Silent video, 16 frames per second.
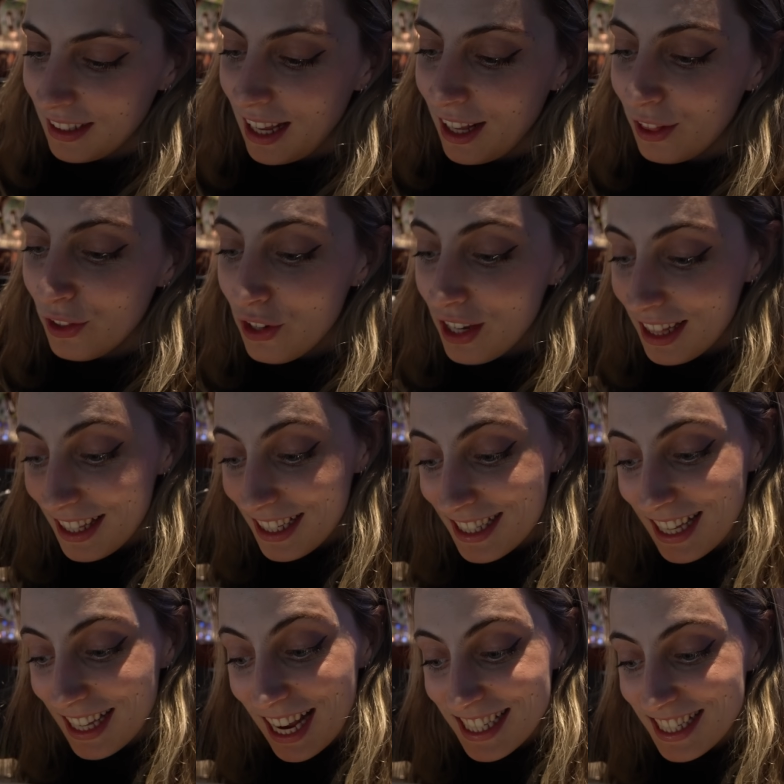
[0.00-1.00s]
Look at the
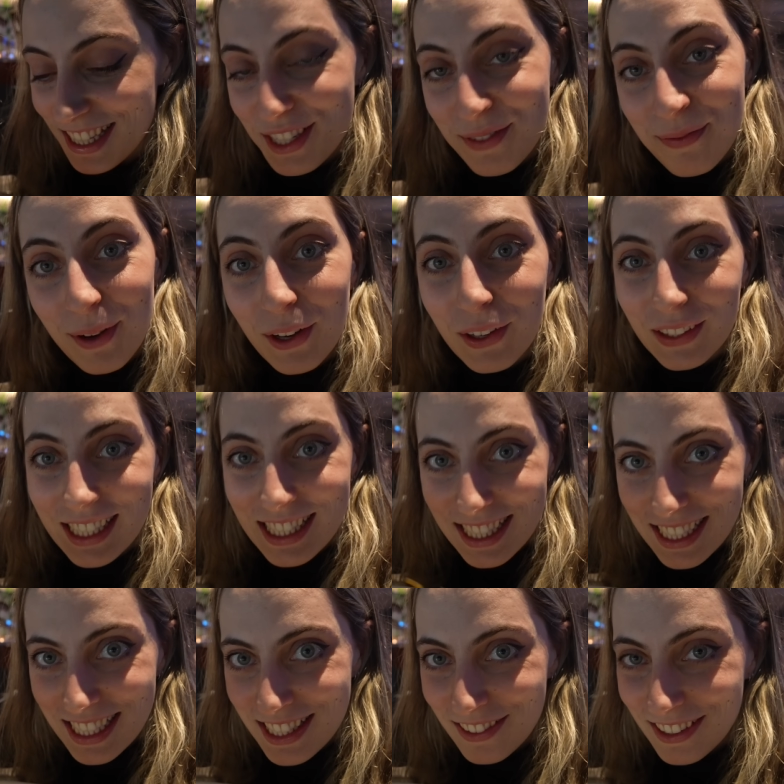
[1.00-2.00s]
size of this bowl. Isn't
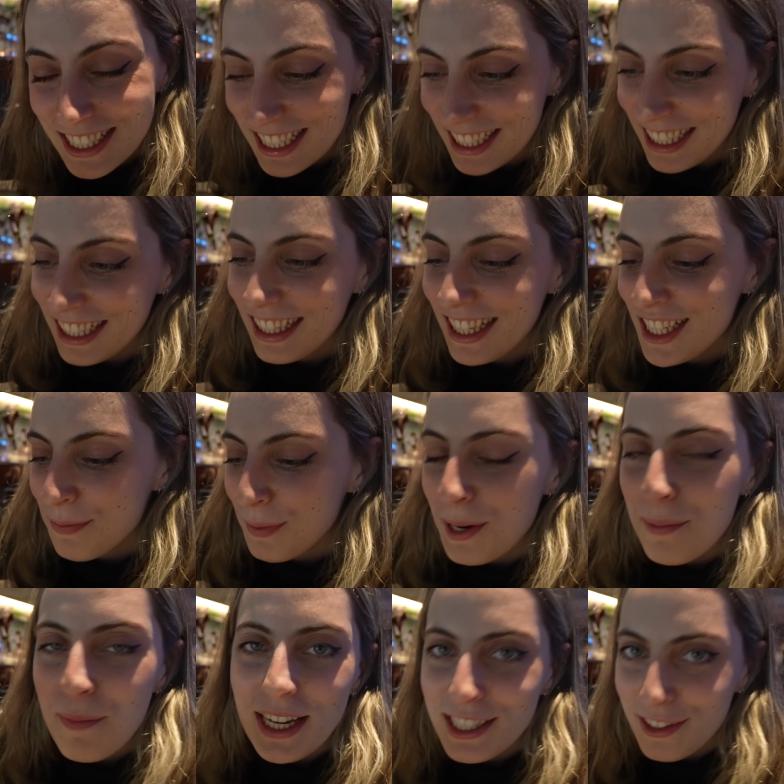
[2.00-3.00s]
this ridiculous? But
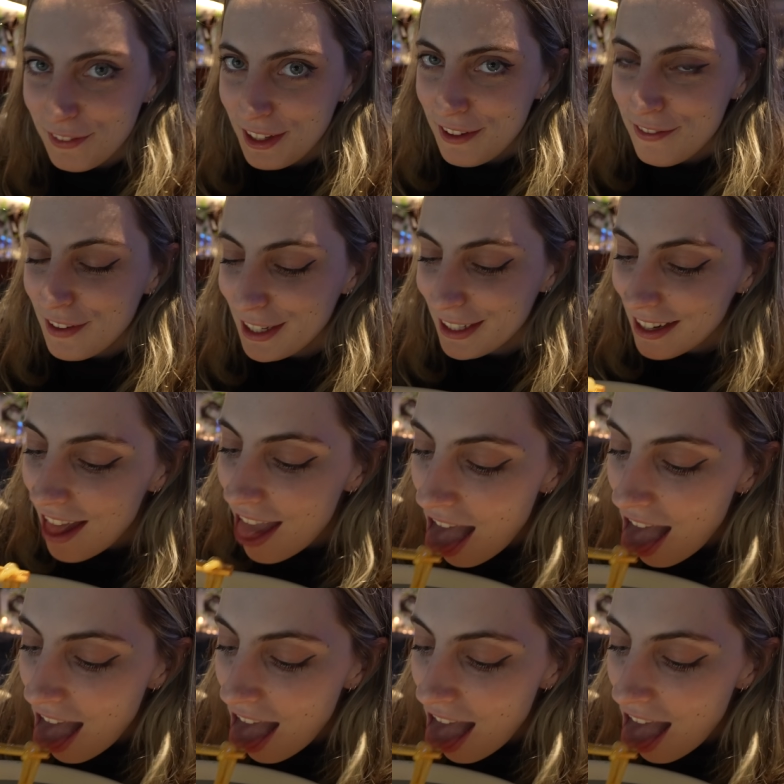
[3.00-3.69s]
it makes it really fun.